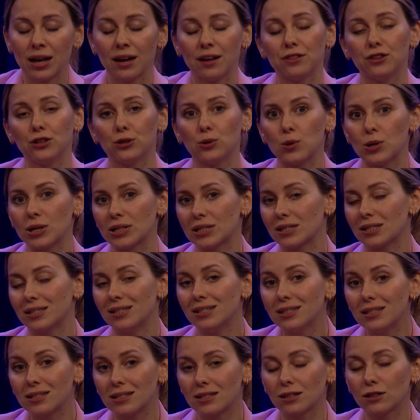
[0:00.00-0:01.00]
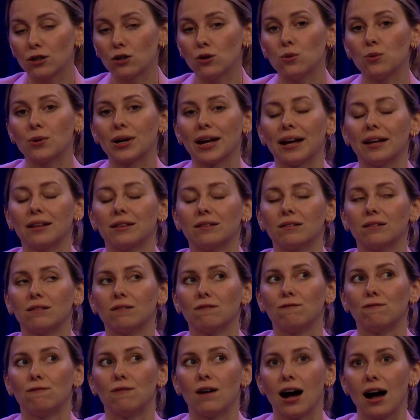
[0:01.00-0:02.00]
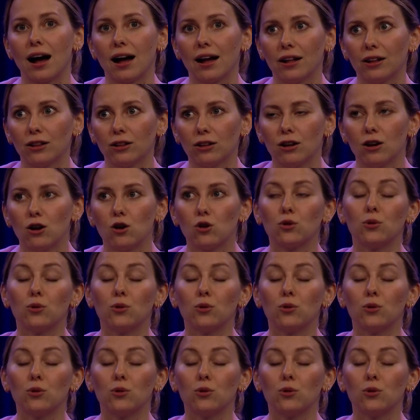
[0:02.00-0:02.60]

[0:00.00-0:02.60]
the US citizen who can file,